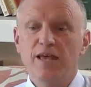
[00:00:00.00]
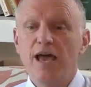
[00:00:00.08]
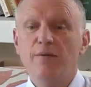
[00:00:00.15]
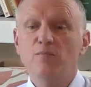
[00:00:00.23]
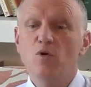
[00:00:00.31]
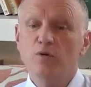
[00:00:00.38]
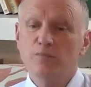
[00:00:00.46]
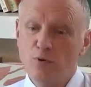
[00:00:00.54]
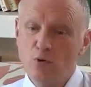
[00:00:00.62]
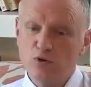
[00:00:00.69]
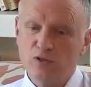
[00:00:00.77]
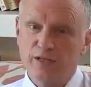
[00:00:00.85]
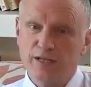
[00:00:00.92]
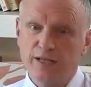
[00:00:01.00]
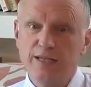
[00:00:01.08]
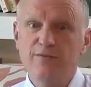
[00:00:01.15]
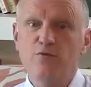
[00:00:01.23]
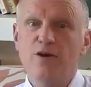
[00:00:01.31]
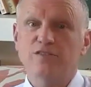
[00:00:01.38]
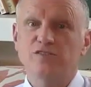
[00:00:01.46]
And more importantly,
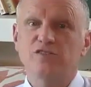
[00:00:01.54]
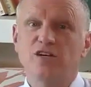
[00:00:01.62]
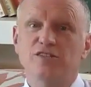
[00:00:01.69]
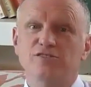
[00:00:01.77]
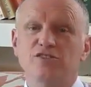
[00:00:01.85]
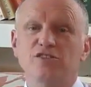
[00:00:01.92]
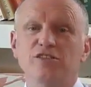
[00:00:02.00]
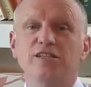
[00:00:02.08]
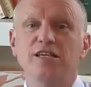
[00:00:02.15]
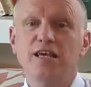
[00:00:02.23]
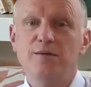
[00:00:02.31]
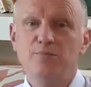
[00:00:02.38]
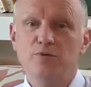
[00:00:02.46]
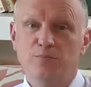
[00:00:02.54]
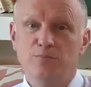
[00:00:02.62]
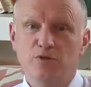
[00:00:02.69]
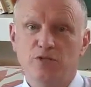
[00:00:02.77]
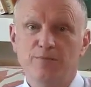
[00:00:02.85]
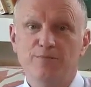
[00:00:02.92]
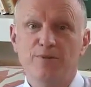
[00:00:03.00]
give you exercises to keep your
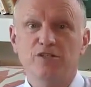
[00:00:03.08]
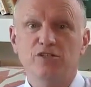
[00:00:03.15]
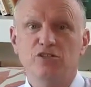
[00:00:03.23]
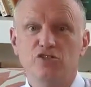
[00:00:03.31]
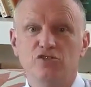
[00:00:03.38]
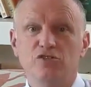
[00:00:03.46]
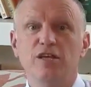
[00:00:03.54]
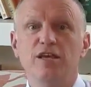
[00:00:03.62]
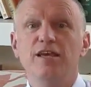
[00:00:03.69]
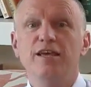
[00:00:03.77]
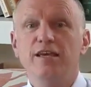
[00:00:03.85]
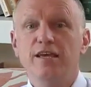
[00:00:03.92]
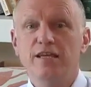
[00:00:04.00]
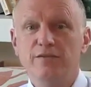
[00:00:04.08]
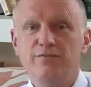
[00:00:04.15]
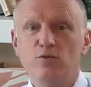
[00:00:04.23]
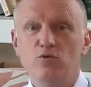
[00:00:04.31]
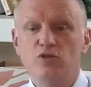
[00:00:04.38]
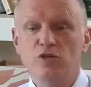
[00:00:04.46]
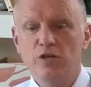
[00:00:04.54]
body in better condition in the
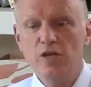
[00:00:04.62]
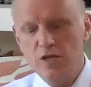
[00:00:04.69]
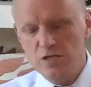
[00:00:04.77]
future.